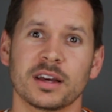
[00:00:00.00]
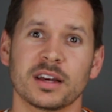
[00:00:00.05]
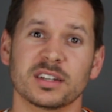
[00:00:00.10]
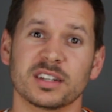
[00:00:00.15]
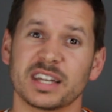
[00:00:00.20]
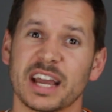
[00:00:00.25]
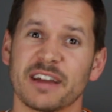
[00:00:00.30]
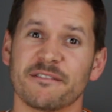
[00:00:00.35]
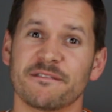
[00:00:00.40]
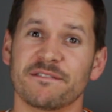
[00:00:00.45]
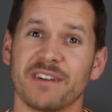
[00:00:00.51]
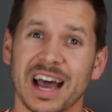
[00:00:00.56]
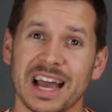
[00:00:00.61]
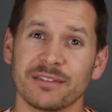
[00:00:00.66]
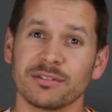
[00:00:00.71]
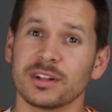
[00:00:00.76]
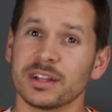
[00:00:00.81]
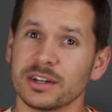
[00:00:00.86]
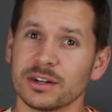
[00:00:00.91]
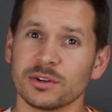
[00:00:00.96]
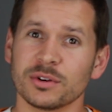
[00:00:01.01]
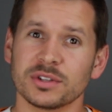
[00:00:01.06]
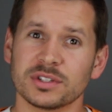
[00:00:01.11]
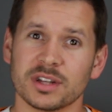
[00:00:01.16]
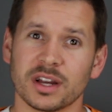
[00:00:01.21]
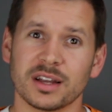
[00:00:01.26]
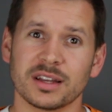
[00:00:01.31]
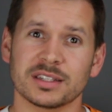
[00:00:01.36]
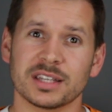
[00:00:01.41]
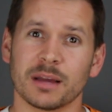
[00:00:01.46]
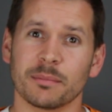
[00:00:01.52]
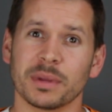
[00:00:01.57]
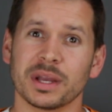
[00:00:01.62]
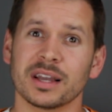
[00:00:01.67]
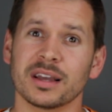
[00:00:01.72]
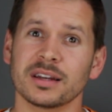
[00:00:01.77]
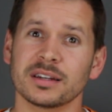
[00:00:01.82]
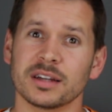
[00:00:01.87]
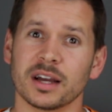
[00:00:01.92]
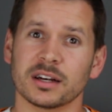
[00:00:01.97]
To date, 5 clinical studies have been
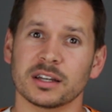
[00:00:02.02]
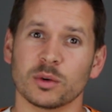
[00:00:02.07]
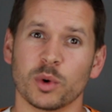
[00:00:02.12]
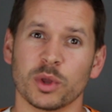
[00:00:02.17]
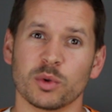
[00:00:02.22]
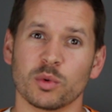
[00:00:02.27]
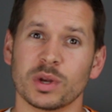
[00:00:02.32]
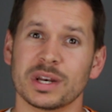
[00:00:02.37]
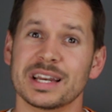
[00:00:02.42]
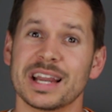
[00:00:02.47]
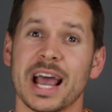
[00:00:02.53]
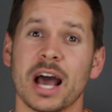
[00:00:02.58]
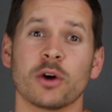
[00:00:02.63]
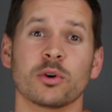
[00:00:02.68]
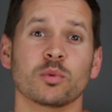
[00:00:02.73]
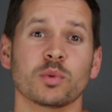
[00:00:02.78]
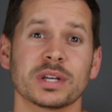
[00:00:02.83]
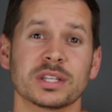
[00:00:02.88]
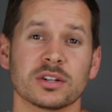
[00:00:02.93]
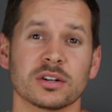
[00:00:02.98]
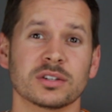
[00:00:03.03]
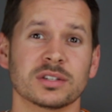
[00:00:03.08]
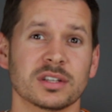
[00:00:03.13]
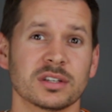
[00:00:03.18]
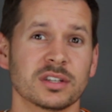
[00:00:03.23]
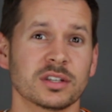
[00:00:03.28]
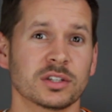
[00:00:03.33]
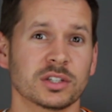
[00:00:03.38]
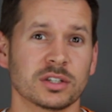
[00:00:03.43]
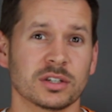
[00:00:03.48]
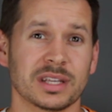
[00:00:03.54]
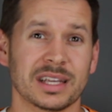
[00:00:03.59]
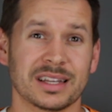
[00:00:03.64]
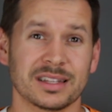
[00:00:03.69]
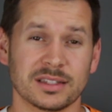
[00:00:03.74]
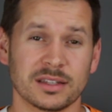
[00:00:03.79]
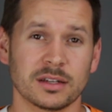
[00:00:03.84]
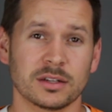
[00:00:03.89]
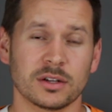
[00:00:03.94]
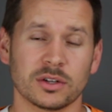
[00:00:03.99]
conducted with renowned research
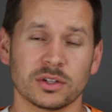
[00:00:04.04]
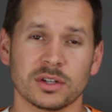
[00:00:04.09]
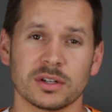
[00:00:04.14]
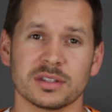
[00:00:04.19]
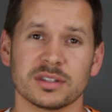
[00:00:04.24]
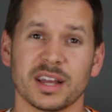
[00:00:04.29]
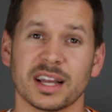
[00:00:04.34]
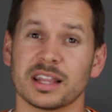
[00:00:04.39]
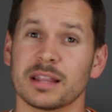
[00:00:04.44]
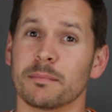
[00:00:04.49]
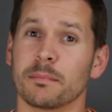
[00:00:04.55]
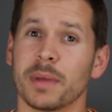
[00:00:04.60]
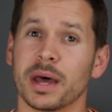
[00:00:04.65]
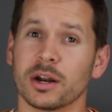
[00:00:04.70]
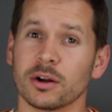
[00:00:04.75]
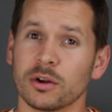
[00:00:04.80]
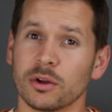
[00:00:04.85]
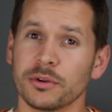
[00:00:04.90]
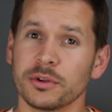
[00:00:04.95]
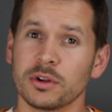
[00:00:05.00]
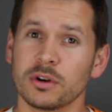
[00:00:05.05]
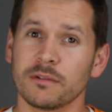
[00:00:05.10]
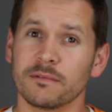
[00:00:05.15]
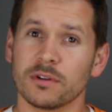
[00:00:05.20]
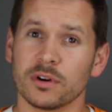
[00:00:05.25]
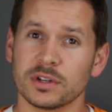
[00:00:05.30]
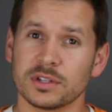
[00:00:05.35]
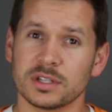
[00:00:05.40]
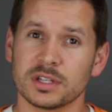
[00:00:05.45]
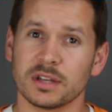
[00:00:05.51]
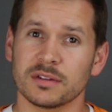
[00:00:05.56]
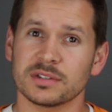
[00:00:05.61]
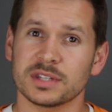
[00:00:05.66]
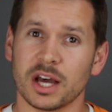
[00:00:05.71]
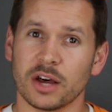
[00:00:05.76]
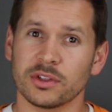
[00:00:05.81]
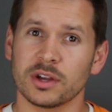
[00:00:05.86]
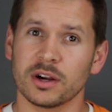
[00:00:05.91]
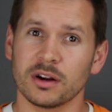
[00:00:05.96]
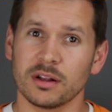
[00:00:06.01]
institutions like the Medical University of
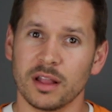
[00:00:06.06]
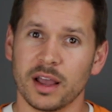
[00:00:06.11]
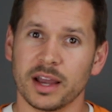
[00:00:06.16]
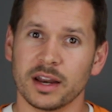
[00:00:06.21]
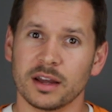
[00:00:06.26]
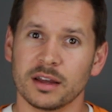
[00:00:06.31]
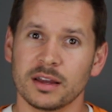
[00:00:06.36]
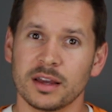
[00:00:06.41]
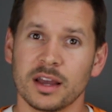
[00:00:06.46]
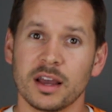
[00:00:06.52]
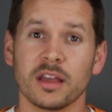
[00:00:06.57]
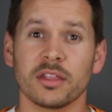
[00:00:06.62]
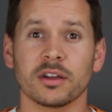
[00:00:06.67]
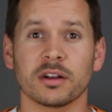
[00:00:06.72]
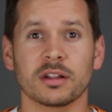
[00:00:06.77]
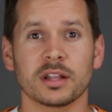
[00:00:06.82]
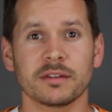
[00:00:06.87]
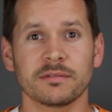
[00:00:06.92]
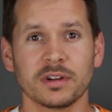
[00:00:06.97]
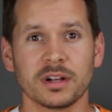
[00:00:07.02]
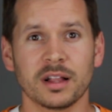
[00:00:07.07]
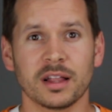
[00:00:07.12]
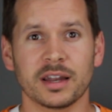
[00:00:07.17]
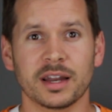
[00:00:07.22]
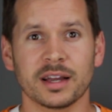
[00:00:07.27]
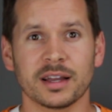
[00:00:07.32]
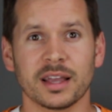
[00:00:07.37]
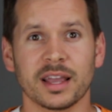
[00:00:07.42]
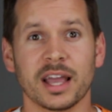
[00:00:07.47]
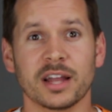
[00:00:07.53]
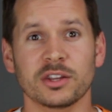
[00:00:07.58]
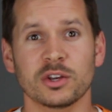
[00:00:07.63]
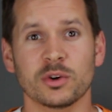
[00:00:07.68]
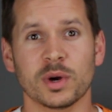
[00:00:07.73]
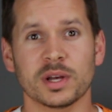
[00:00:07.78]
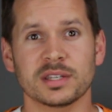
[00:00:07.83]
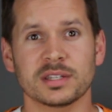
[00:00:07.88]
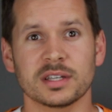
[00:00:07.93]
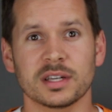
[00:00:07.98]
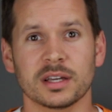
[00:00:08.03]
South Carolina, the Cleveland Clinic, and
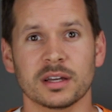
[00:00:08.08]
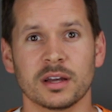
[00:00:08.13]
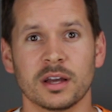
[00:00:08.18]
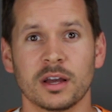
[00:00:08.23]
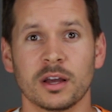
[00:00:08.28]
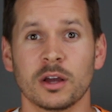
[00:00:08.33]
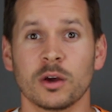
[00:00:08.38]
USC,